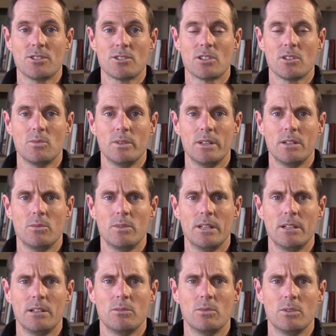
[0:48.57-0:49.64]
And so
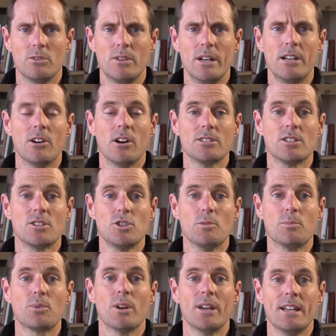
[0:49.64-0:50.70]
we would really ask that you
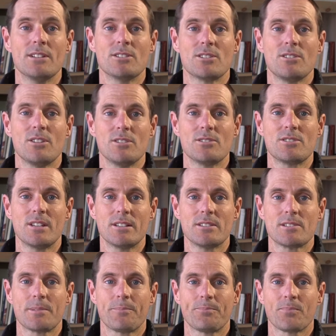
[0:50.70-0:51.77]
pray into those
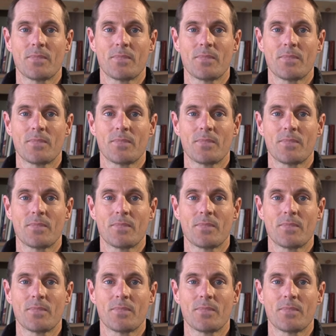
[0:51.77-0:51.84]
things.